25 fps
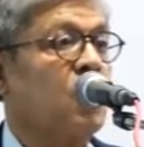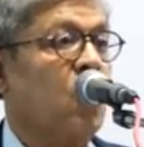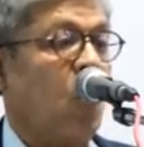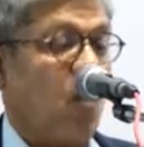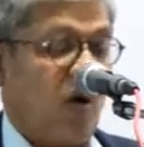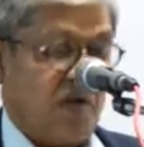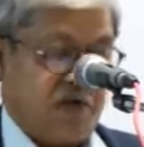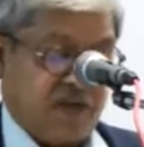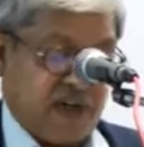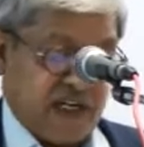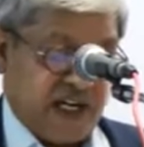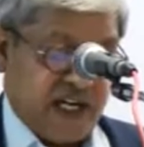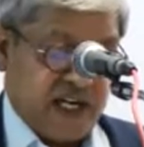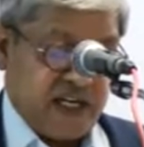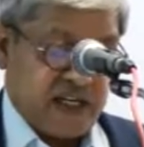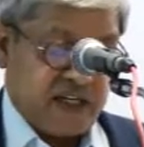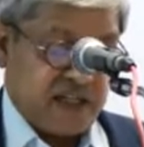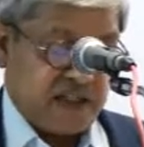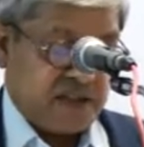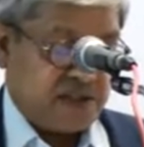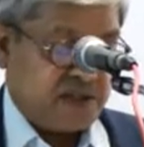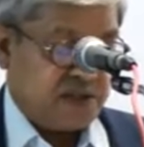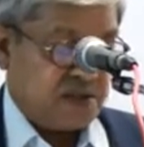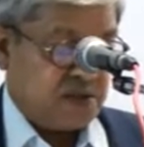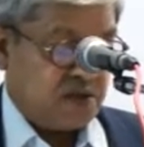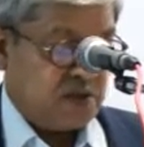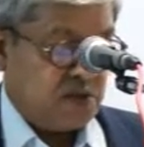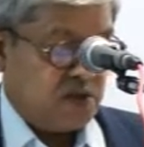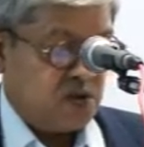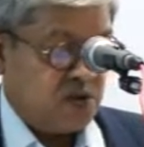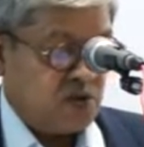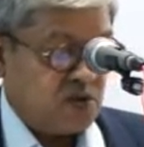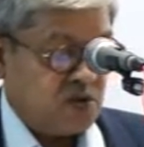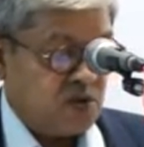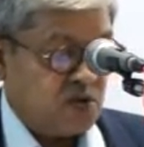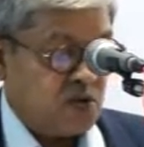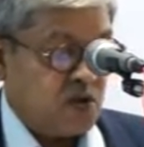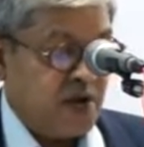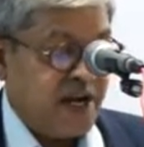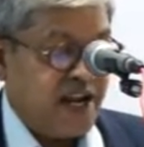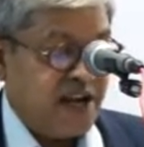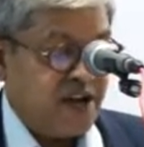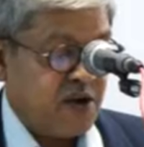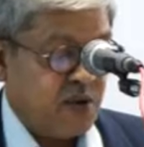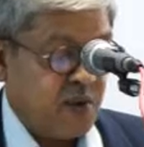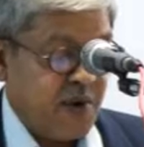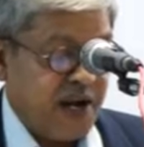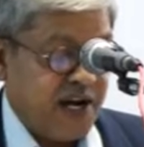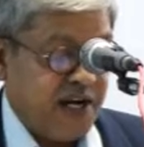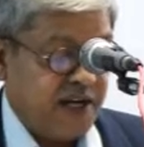of leaders who
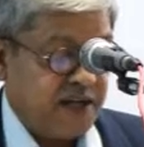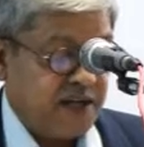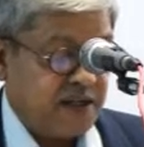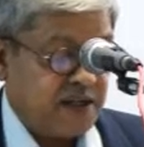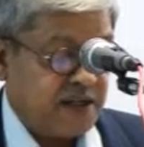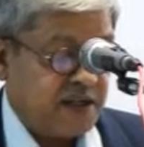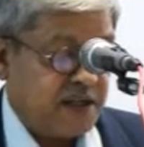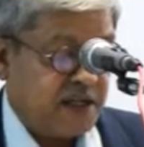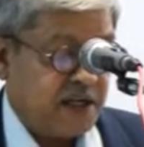equate